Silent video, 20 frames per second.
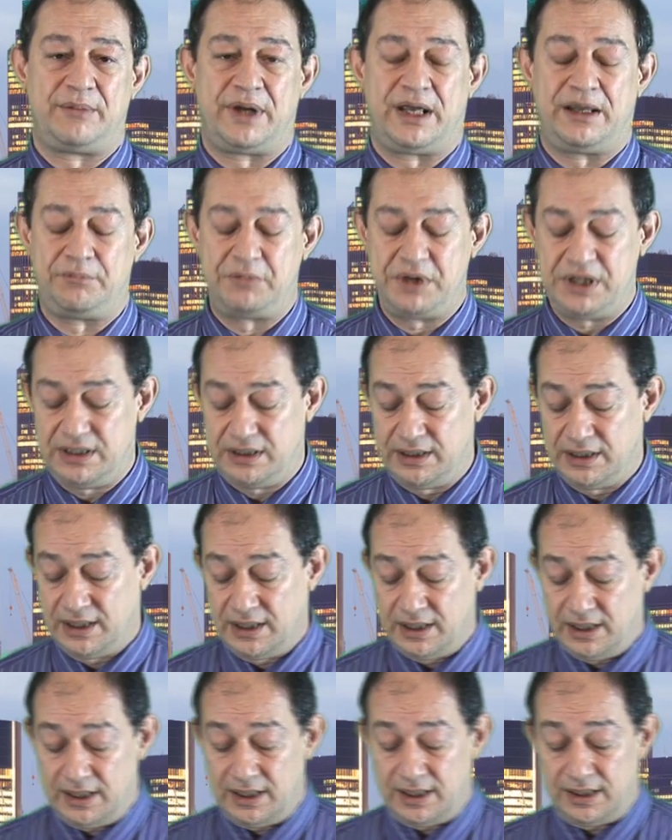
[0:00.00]
may be,
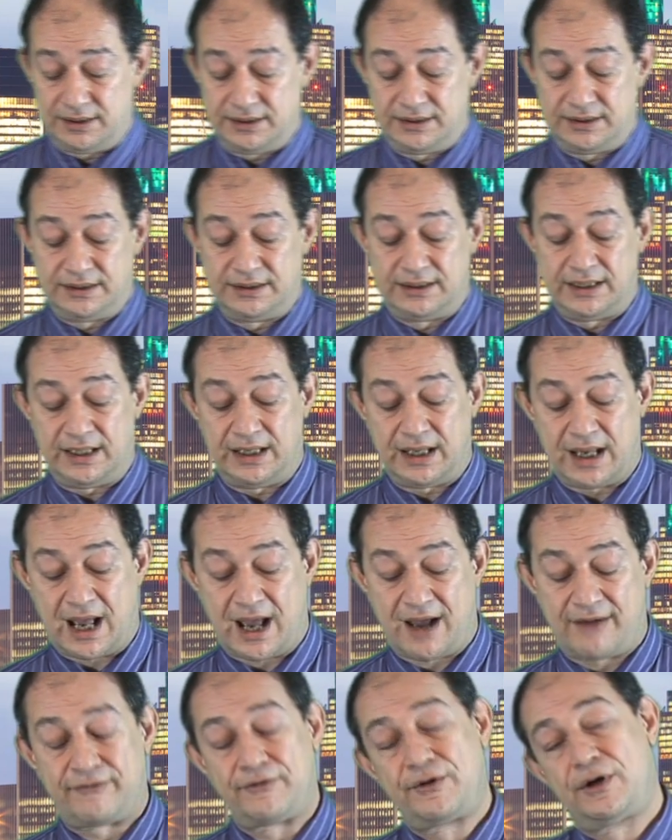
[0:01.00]
they
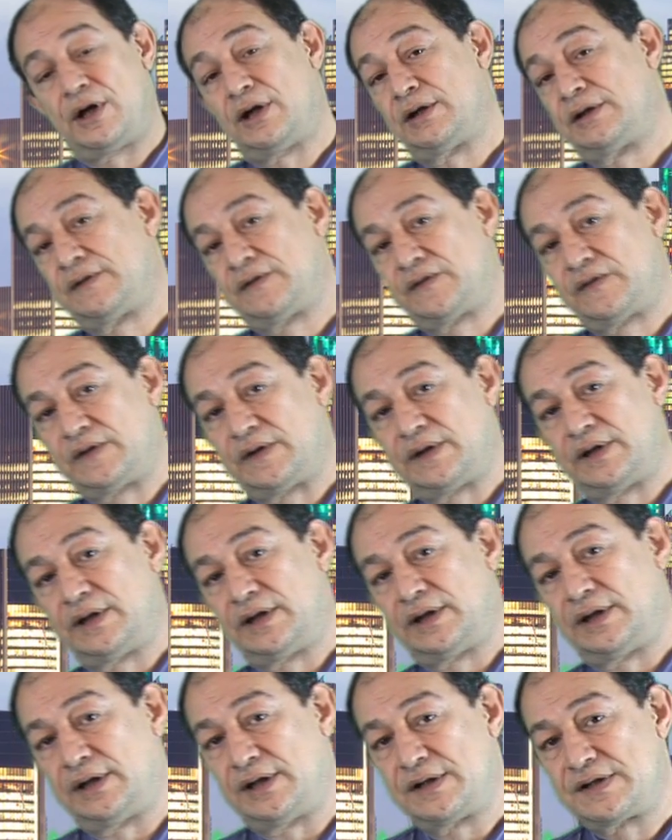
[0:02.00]
have got
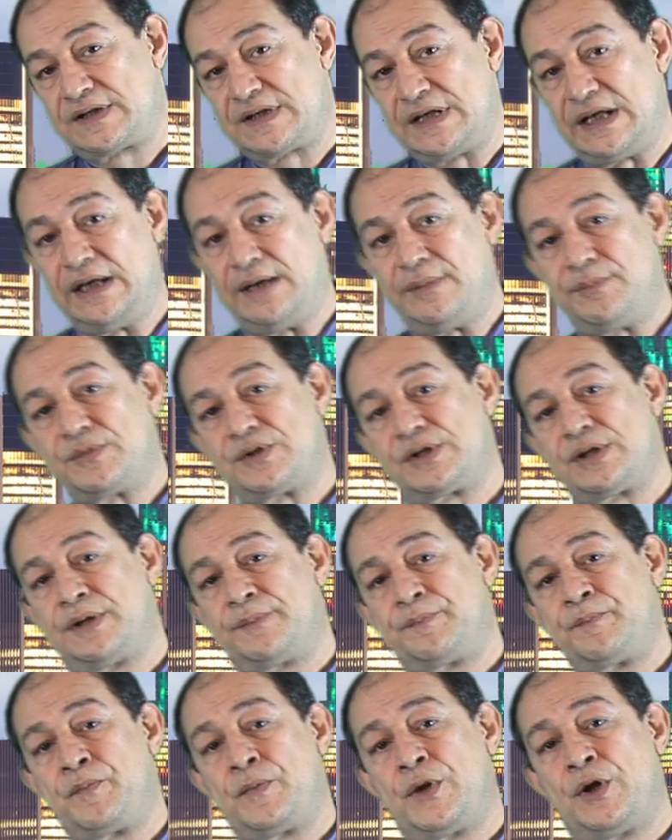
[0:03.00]
schemes
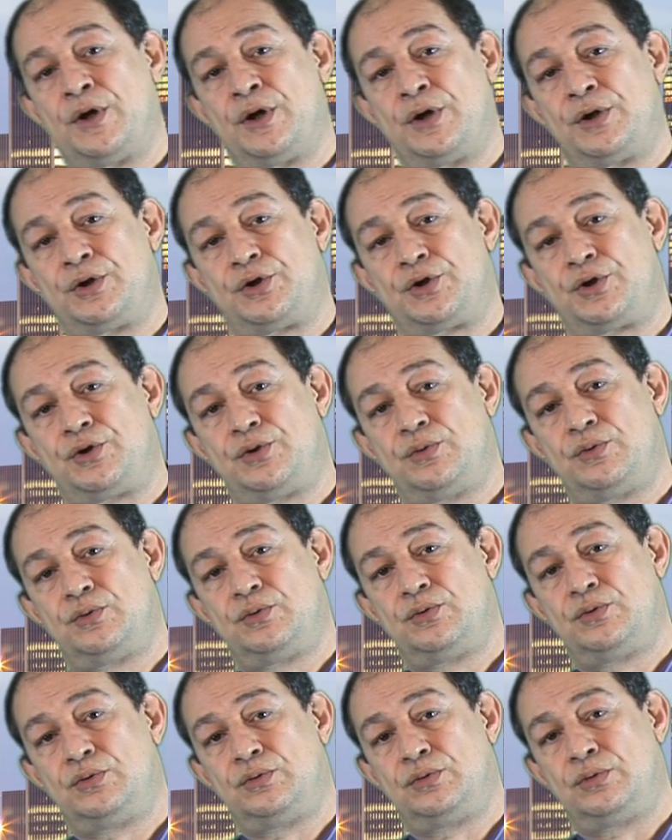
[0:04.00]

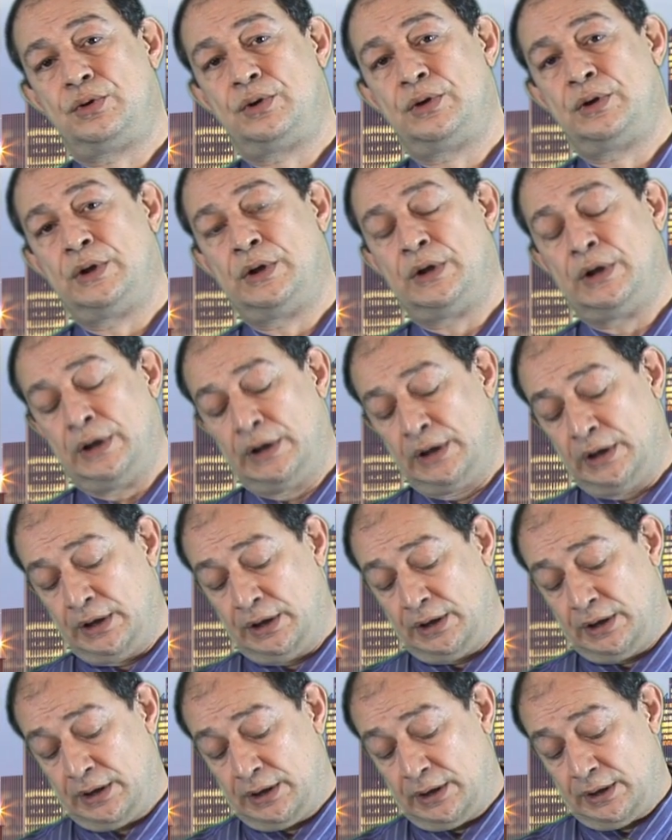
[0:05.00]
to
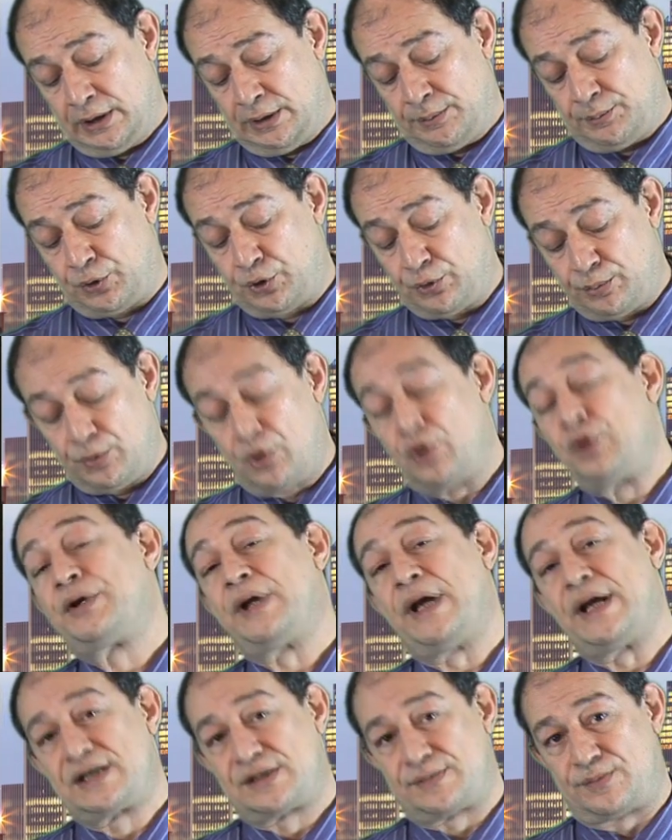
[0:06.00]
promote
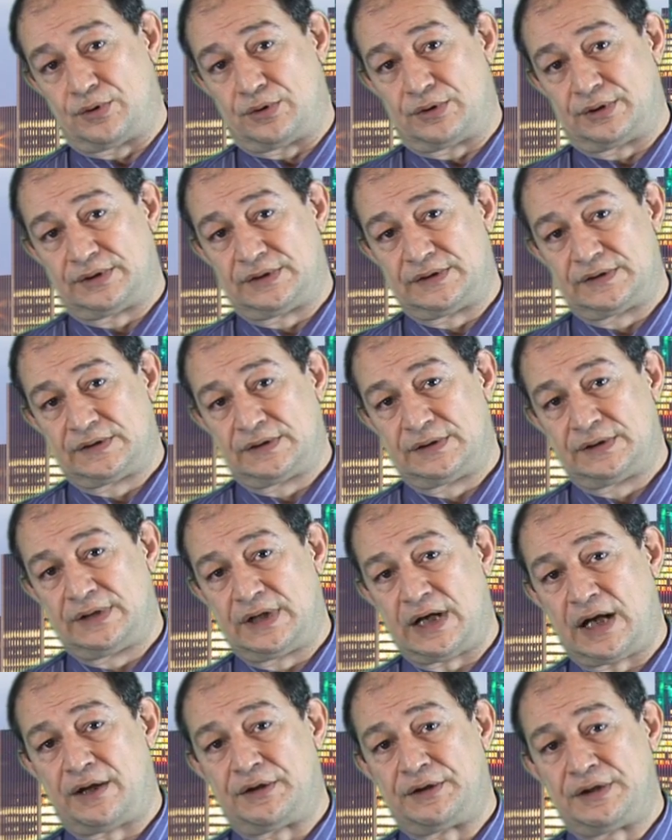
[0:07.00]
exports.
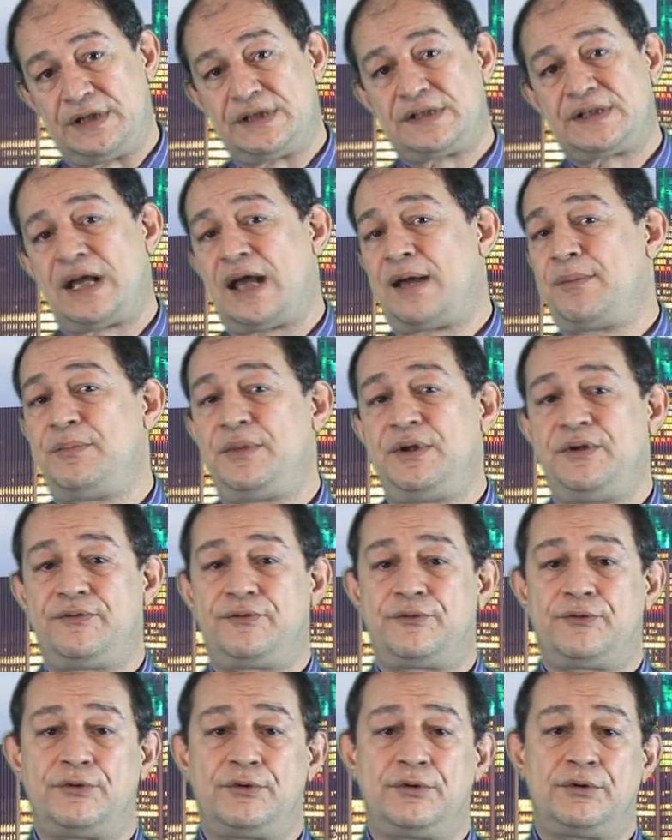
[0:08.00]
Now this can be
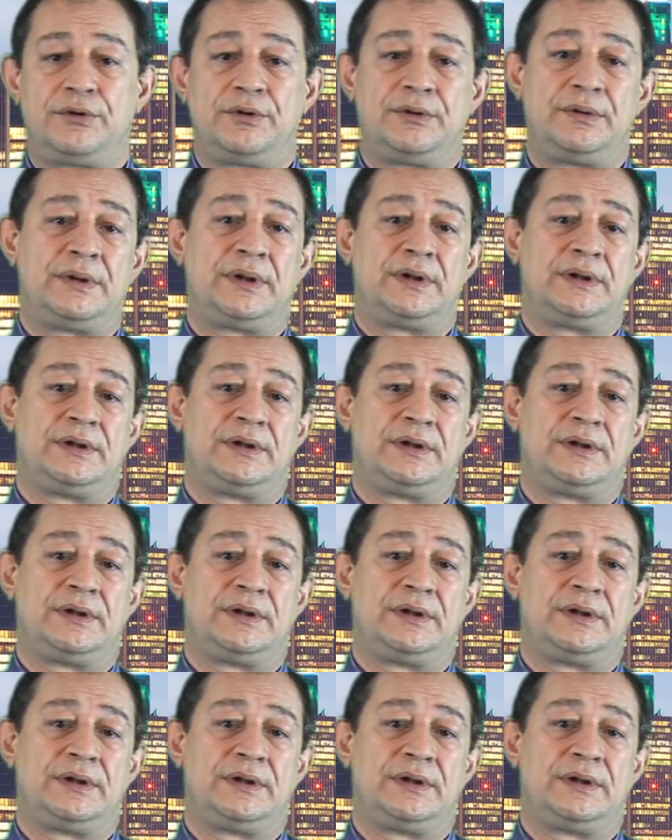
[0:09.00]
for